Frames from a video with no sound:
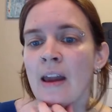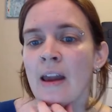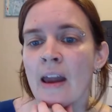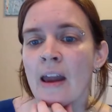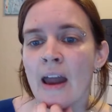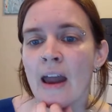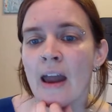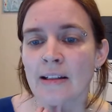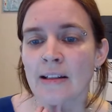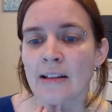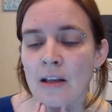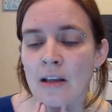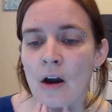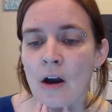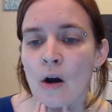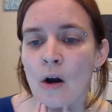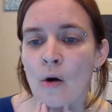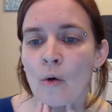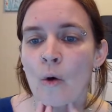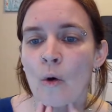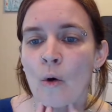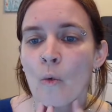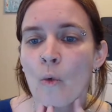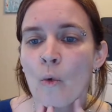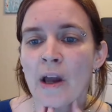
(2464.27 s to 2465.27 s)
And
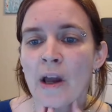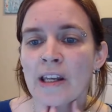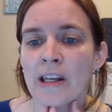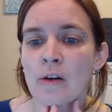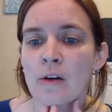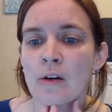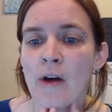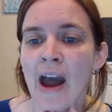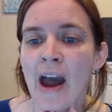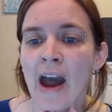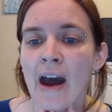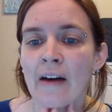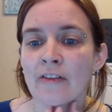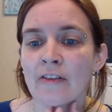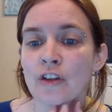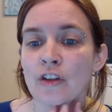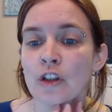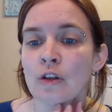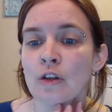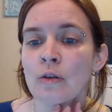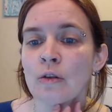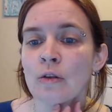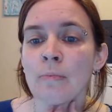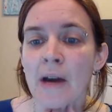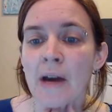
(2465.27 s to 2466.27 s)
so when you have
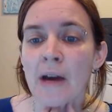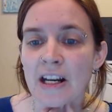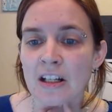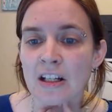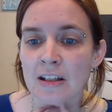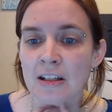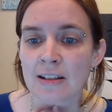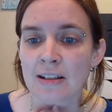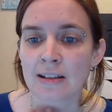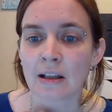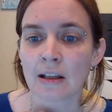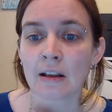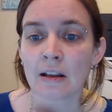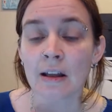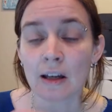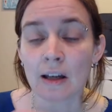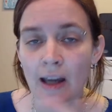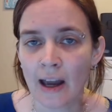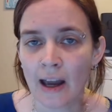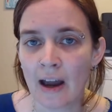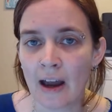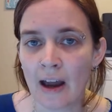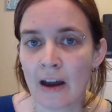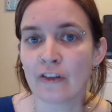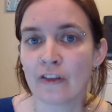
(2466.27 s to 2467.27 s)
too much
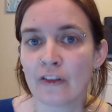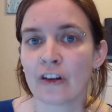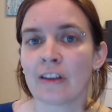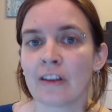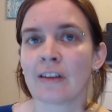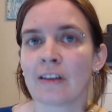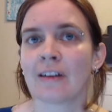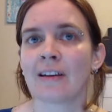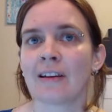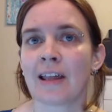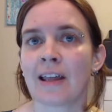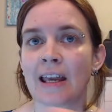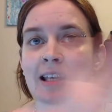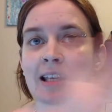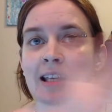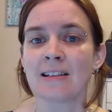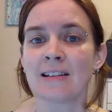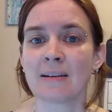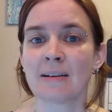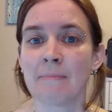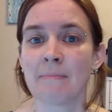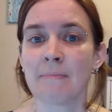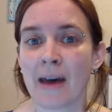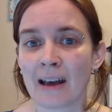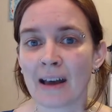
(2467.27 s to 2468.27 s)
silica for the glaze
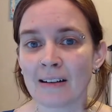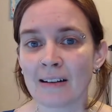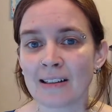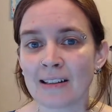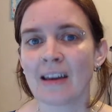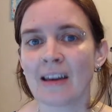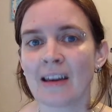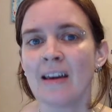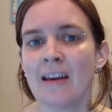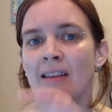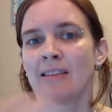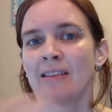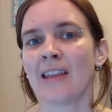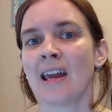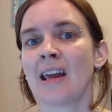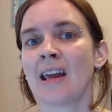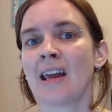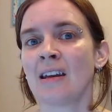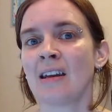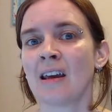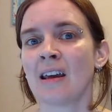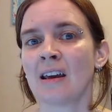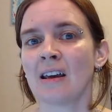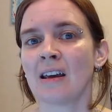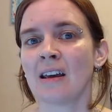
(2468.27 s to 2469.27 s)
to melt,
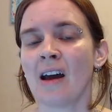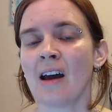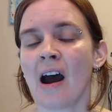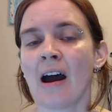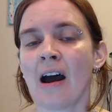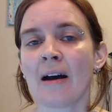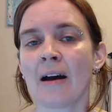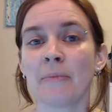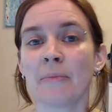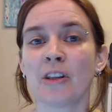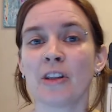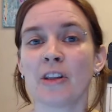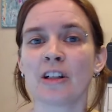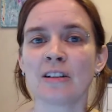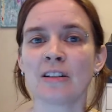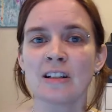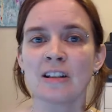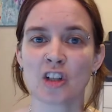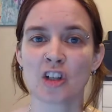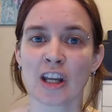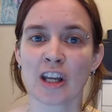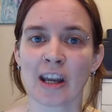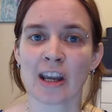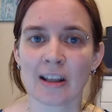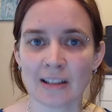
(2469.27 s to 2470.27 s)
then there's a
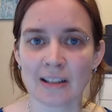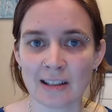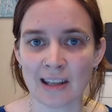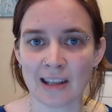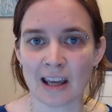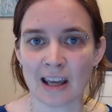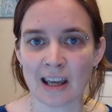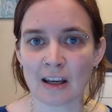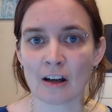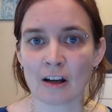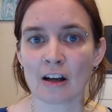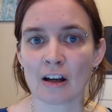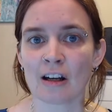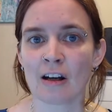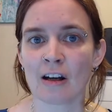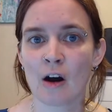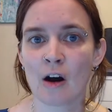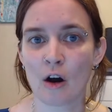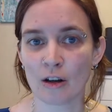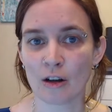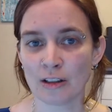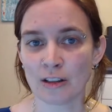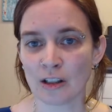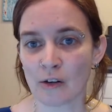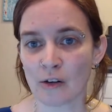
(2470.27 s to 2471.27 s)
chance that you're going to
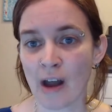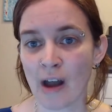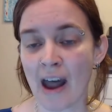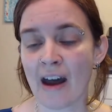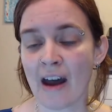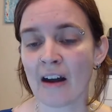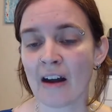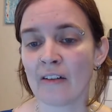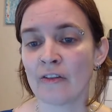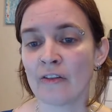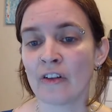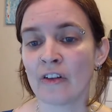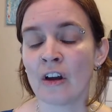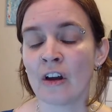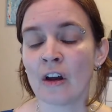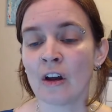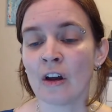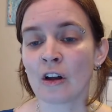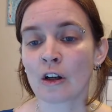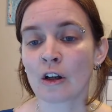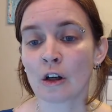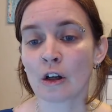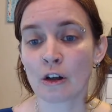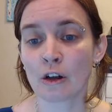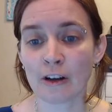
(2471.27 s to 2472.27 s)
also have
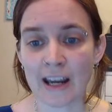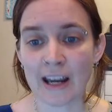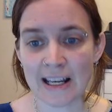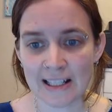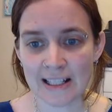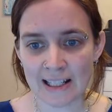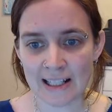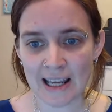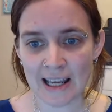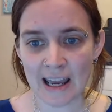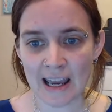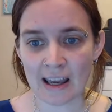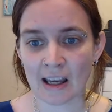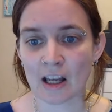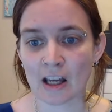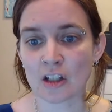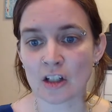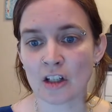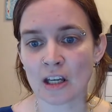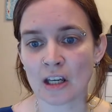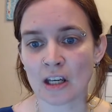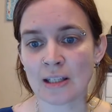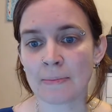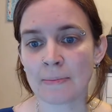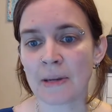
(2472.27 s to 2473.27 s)
crazing,
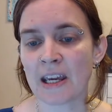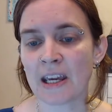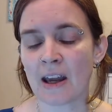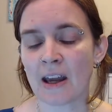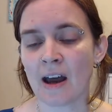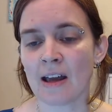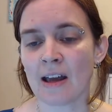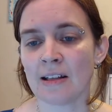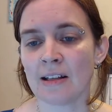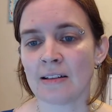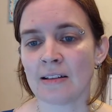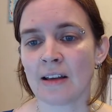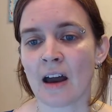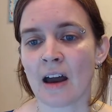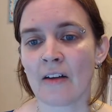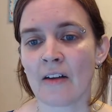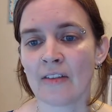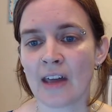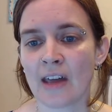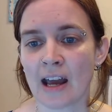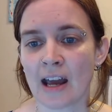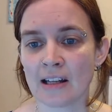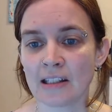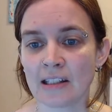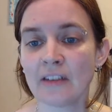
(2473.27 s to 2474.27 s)
just because of
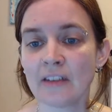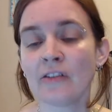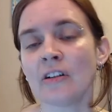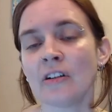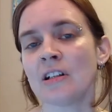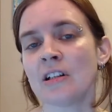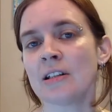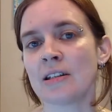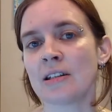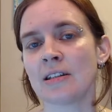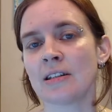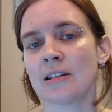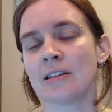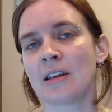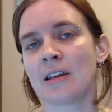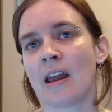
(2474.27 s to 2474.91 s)
that difference